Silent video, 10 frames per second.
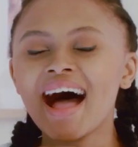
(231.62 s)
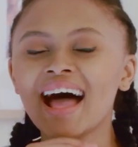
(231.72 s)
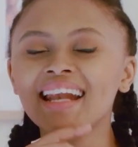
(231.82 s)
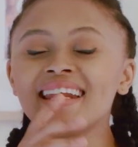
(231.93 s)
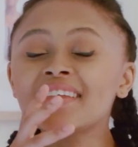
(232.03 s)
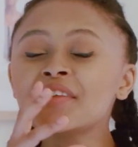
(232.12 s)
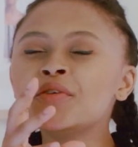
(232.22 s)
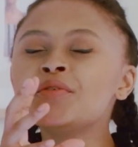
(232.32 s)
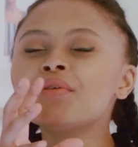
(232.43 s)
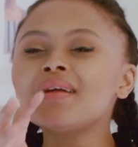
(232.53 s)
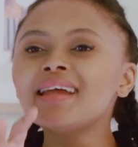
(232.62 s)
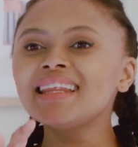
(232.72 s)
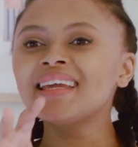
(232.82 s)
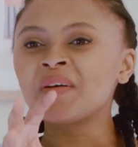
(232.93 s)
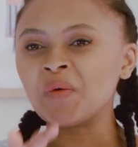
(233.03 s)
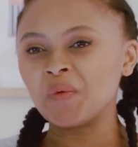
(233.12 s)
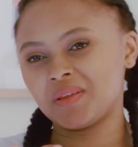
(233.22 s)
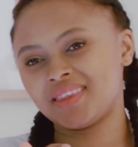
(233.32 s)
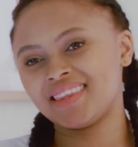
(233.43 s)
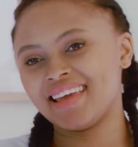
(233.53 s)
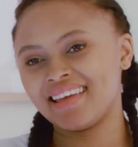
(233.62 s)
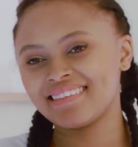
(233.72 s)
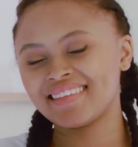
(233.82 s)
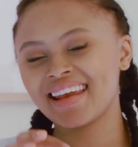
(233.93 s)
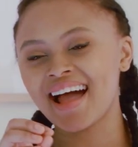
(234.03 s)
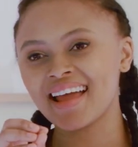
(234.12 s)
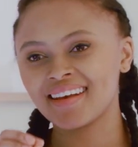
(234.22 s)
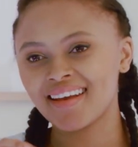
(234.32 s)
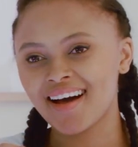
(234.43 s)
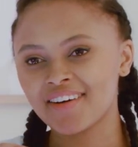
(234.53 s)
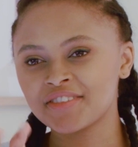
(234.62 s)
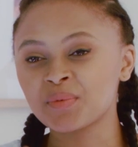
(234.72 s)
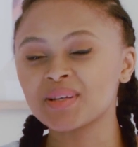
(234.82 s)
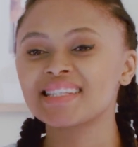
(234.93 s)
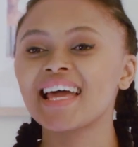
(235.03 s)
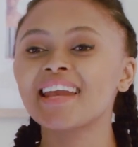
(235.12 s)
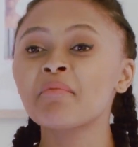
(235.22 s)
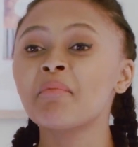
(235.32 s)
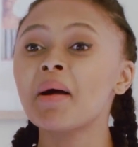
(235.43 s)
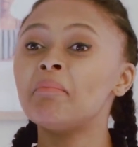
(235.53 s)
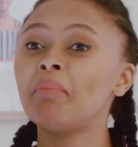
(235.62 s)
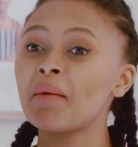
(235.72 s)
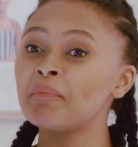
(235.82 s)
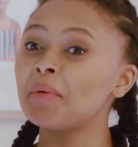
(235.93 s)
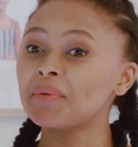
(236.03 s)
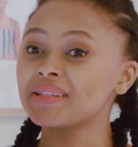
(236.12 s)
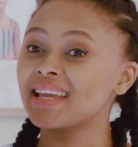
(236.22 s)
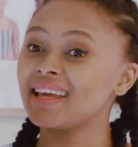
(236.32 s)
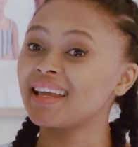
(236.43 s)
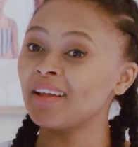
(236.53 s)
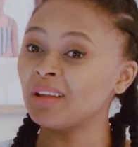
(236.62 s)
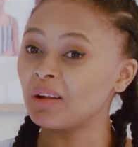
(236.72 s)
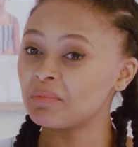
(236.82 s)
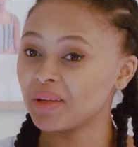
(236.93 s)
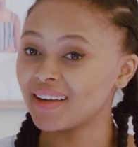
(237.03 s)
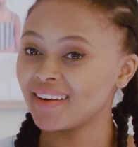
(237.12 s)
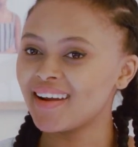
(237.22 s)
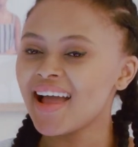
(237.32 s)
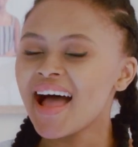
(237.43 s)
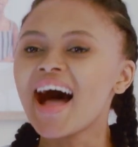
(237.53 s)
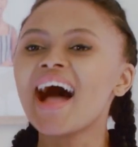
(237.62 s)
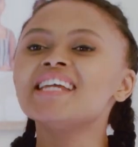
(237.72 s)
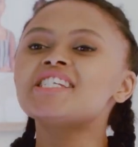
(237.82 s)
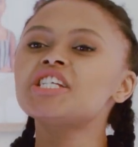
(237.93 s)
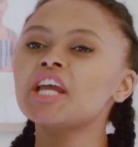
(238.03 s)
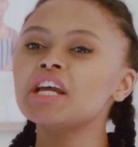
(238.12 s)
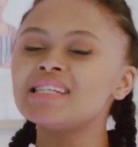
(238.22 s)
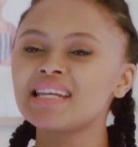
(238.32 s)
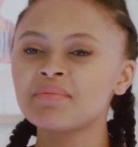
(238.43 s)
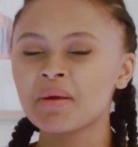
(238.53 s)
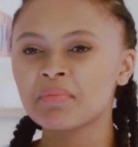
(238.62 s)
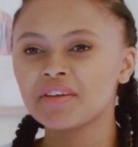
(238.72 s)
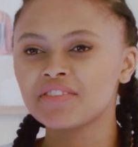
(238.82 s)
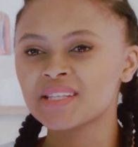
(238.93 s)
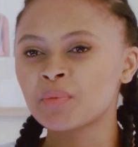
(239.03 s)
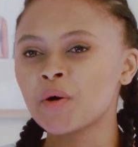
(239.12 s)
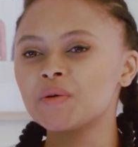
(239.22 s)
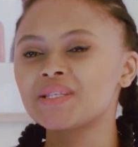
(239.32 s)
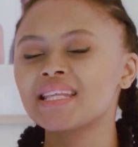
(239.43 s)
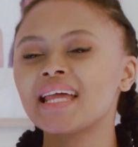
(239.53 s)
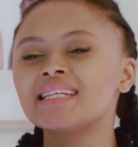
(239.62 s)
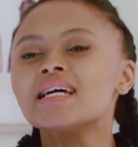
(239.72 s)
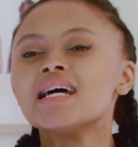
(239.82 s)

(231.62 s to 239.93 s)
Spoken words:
Another really cool thing that I loved was that my bump was getting a lot bigger. I shared in my previous post that